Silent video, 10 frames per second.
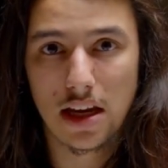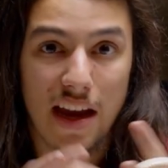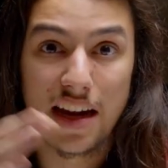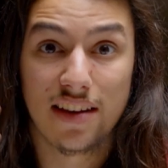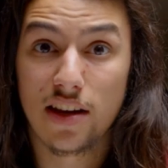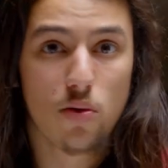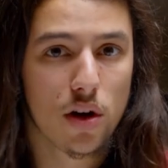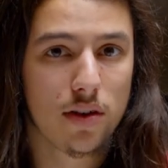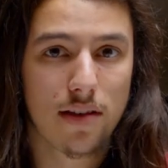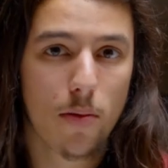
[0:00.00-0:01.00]
and as anyone
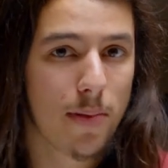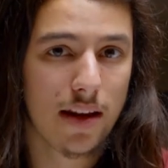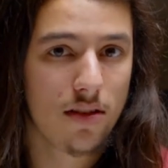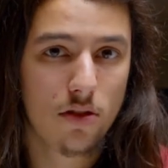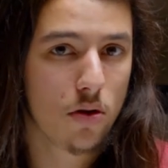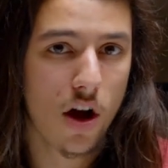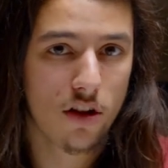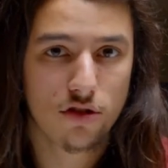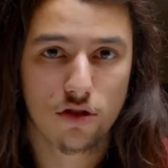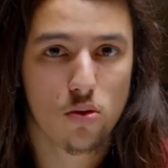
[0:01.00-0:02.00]
who's ever been to
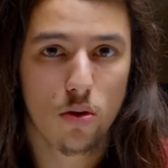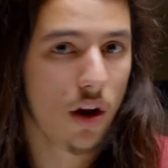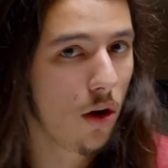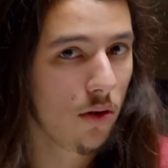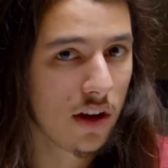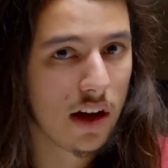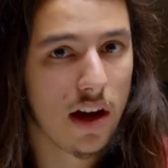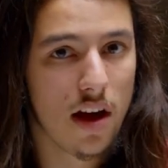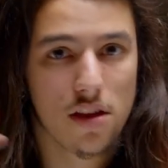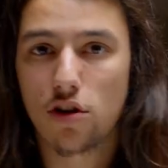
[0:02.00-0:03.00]
college or school knows,
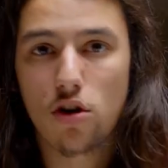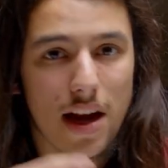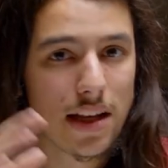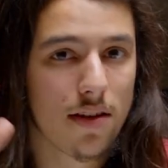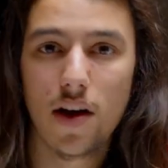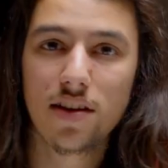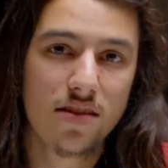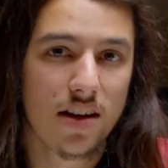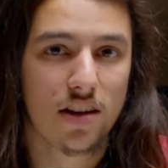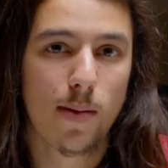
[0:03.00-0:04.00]
there's all kinds of
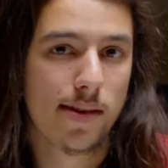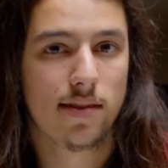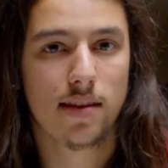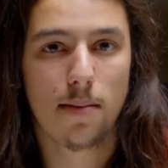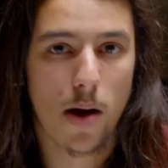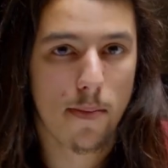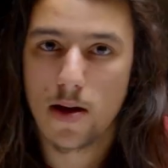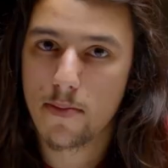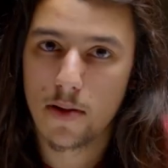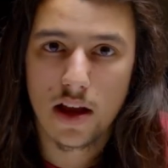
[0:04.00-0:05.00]
unseen expenses that pop
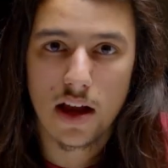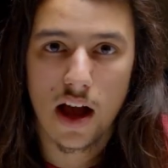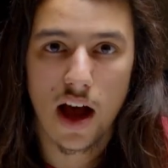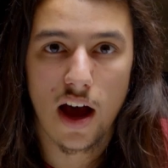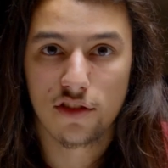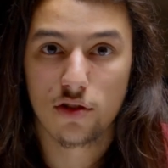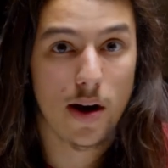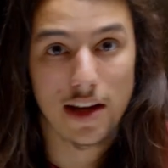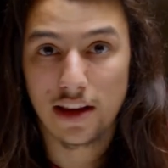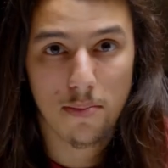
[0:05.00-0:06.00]
up, so
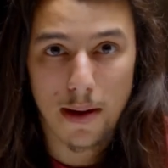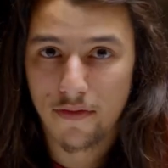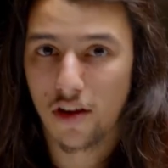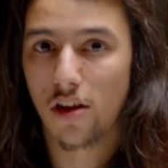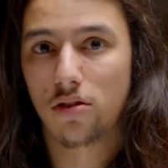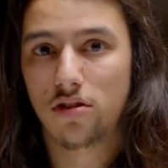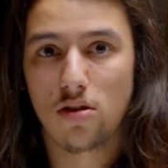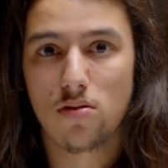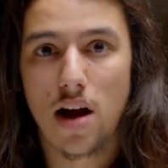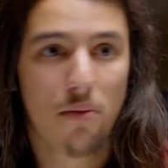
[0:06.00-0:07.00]
I needed to pay for those.
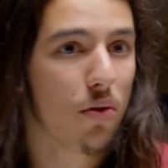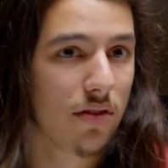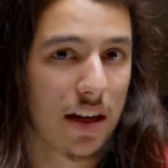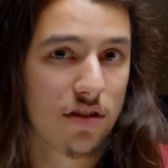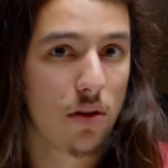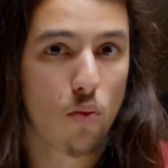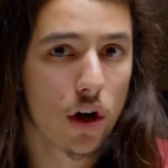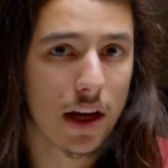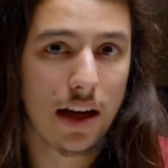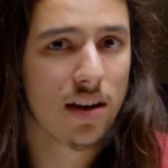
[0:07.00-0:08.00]
So I was actually
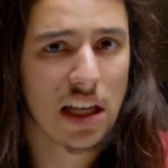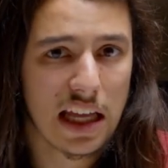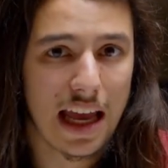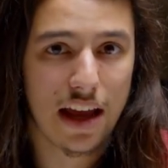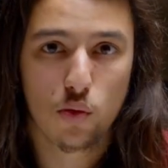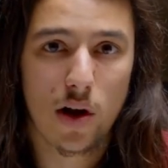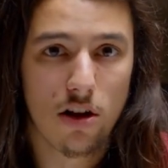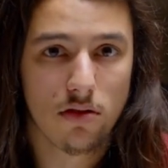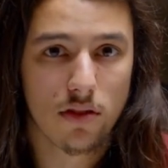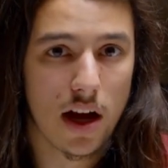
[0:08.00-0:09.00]
working as
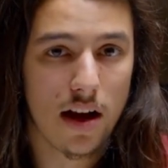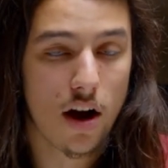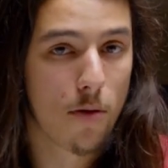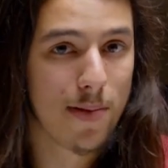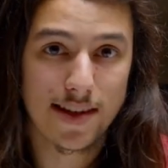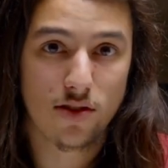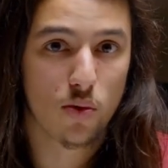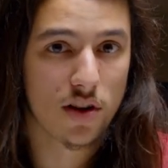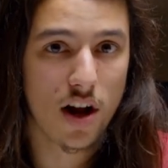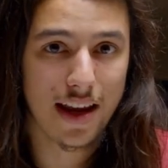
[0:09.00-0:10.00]
well. Our business
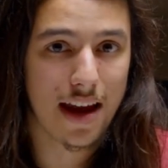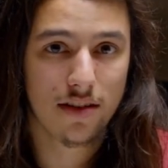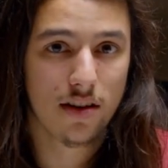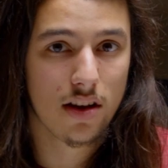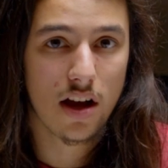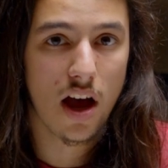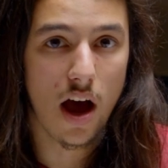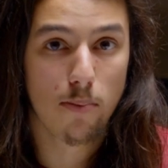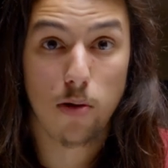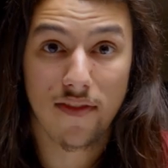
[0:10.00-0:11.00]
was not yet
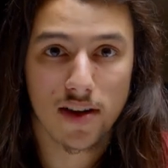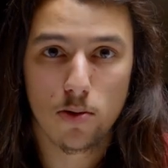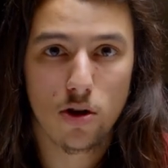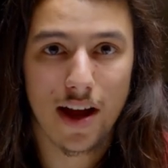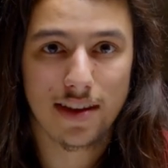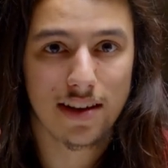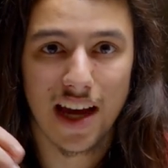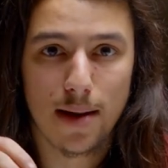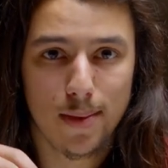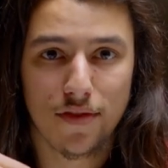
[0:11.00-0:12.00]
profitable at that
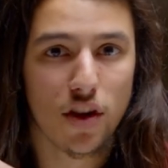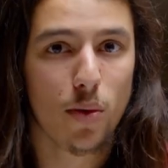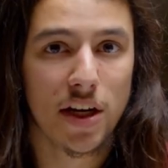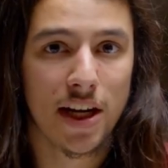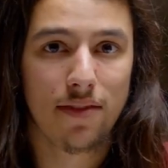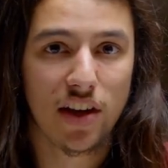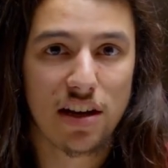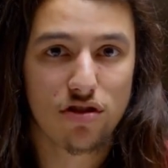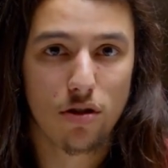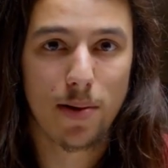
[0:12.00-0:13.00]
time, even though we did have
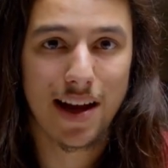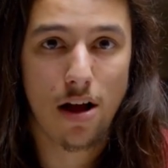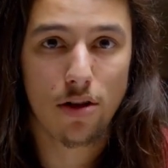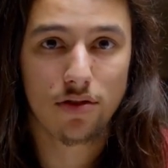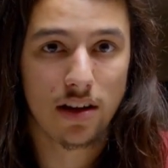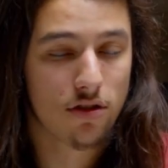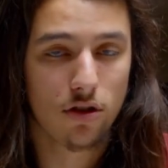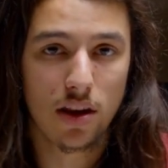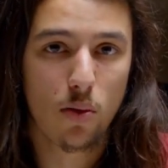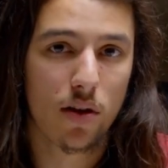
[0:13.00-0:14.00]
occasional payouts. It
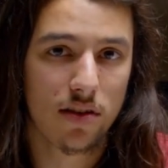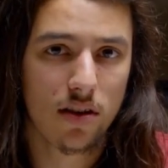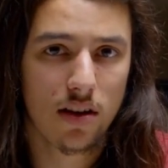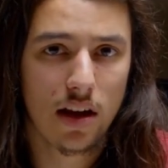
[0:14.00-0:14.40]
certainly wasn't